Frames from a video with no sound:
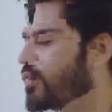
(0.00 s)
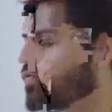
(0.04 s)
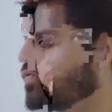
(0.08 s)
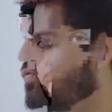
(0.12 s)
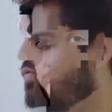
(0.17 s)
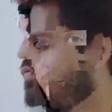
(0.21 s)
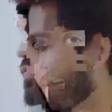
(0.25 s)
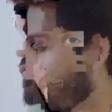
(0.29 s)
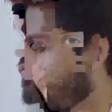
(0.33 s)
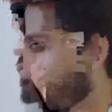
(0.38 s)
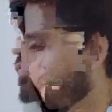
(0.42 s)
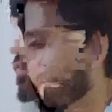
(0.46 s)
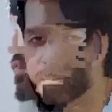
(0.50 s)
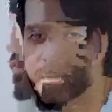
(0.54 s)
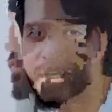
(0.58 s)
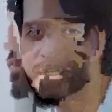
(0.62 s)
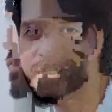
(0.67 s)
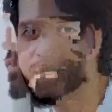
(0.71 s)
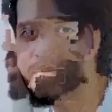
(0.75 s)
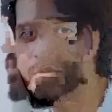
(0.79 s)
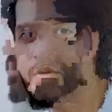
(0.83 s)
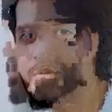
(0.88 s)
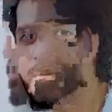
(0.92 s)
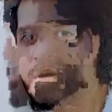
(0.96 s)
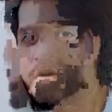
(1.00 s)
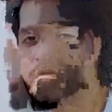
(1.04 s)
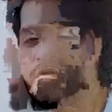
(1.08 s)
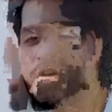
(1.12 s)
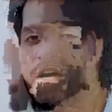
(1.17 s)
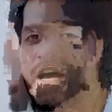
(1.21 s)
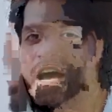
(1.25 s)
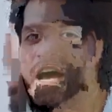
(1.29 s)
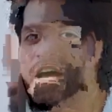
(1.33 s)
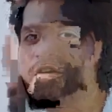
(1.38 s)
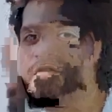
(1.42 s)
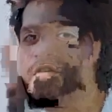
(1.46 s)
One of the amazing moments we
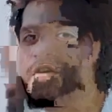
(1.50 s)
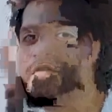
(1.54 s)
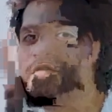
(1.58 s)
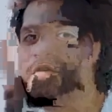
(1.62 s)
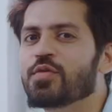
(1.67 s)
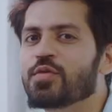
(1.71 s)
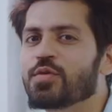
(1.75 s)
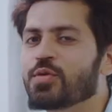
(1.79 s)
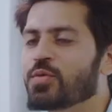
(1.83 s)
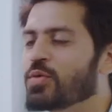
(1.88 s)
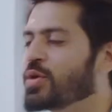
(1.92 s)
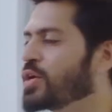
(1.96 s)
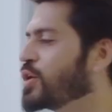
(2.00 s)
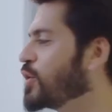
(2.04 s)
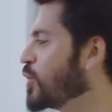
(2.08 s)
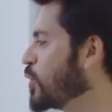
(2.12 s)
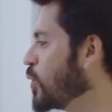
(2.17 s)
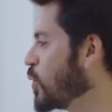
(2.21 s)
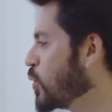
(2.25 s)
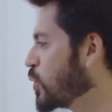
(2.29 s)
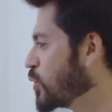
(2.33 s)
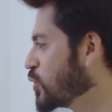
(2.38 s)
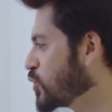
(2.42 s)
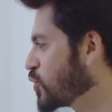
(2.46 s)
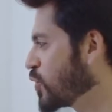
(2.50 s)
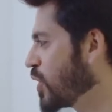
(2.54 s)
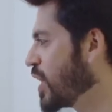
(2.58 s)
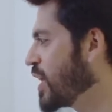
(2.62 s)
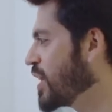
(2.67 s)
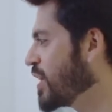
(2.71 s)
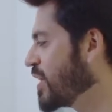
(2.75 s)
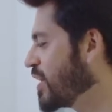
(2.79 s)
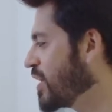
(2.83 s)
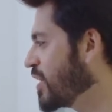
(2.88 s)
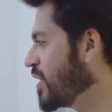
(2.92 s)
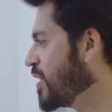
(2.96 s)
had when we were doing horse
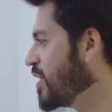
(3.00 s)
riding,